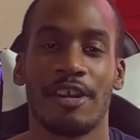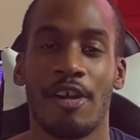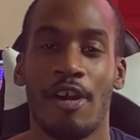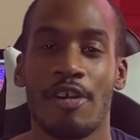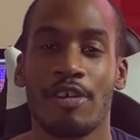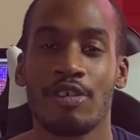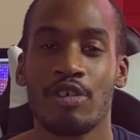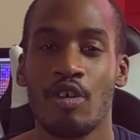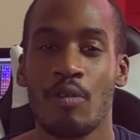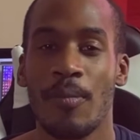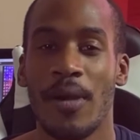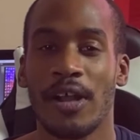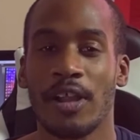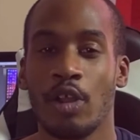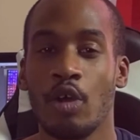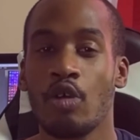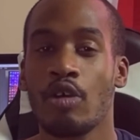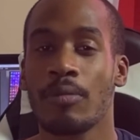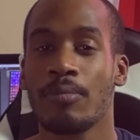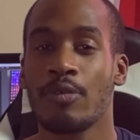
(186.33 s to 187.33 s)
article by
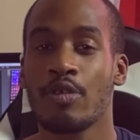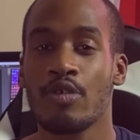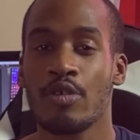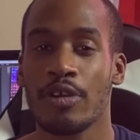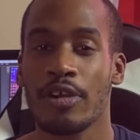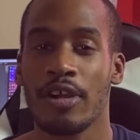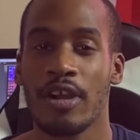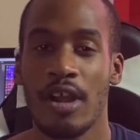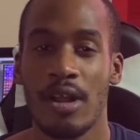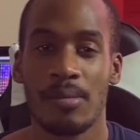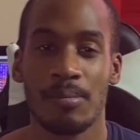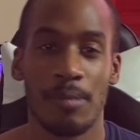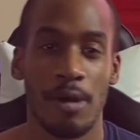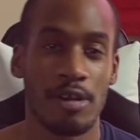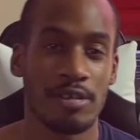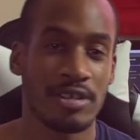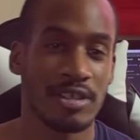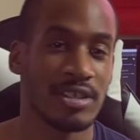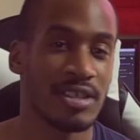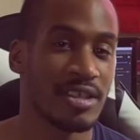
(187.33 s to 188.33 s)
Laura Brewer
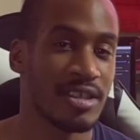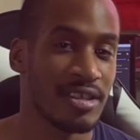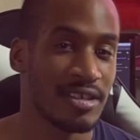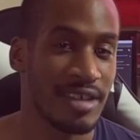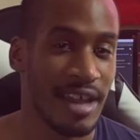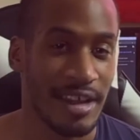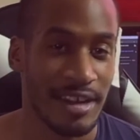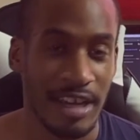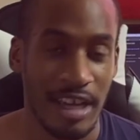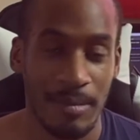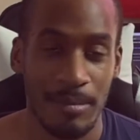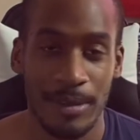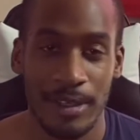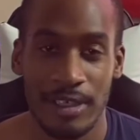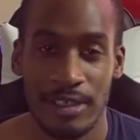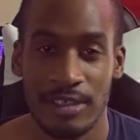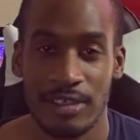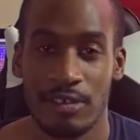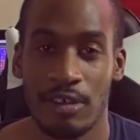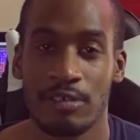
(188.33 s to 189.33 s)
posted to the Dynamic
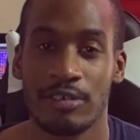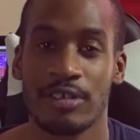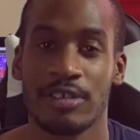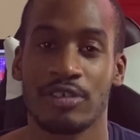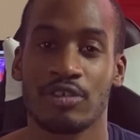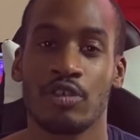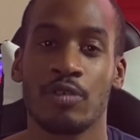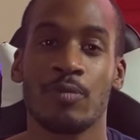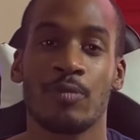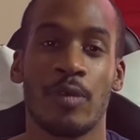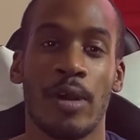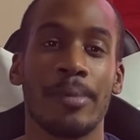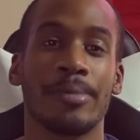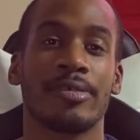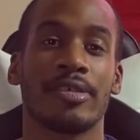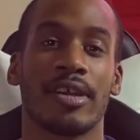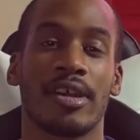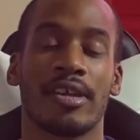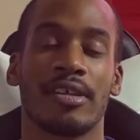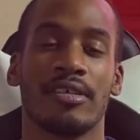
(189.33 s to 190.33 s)
Consultants Group
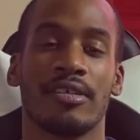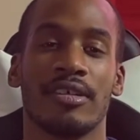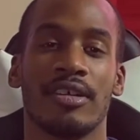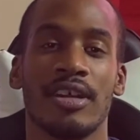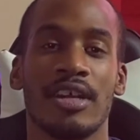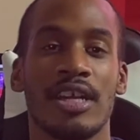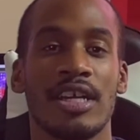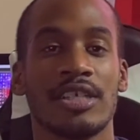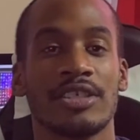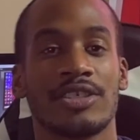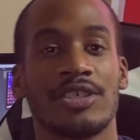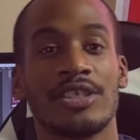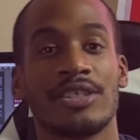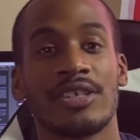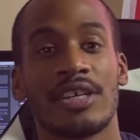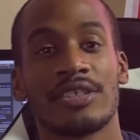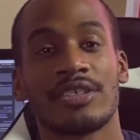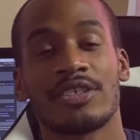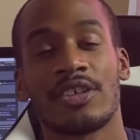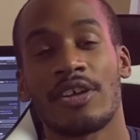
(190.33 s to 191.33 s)
website, she
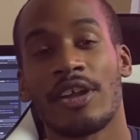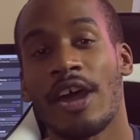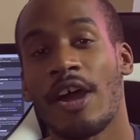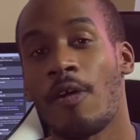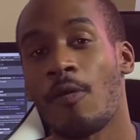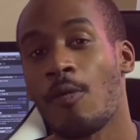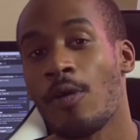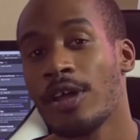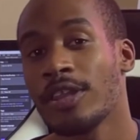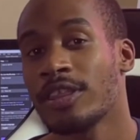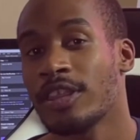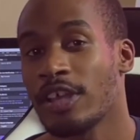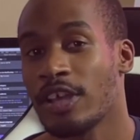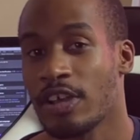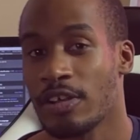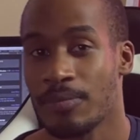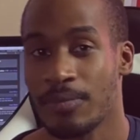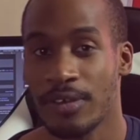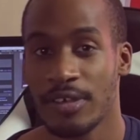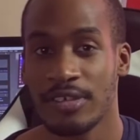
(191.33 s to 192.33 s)
touched on how one
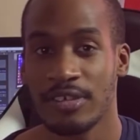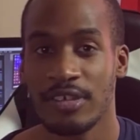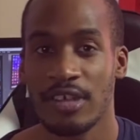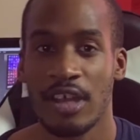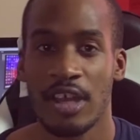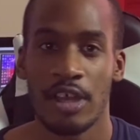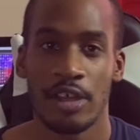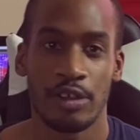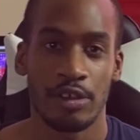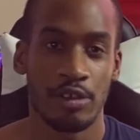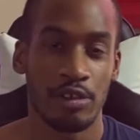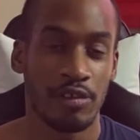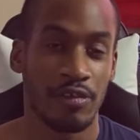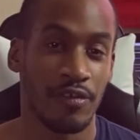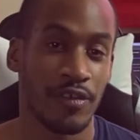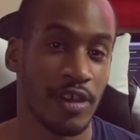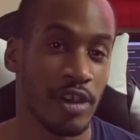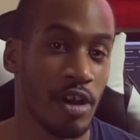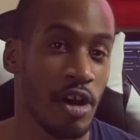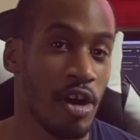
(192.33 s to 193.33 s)
therapist used
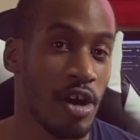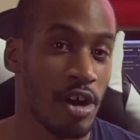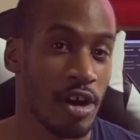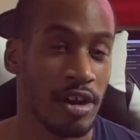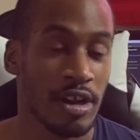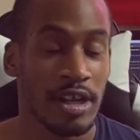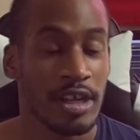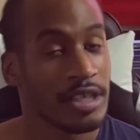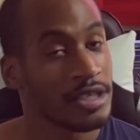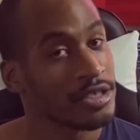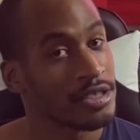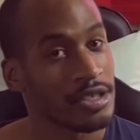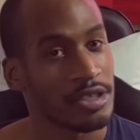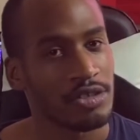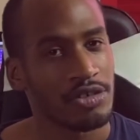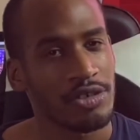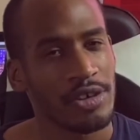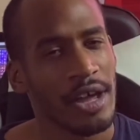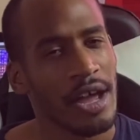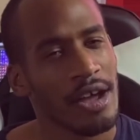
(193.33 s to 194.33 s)
VR to
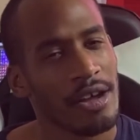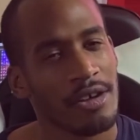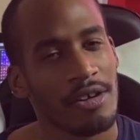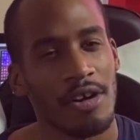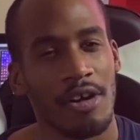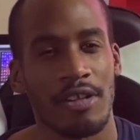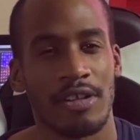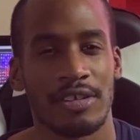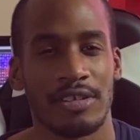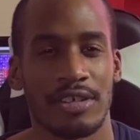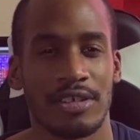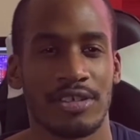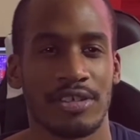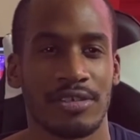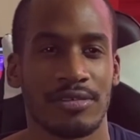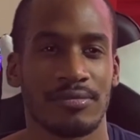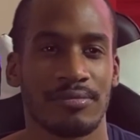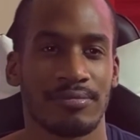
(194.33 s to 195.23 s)
treat alcohol addiction.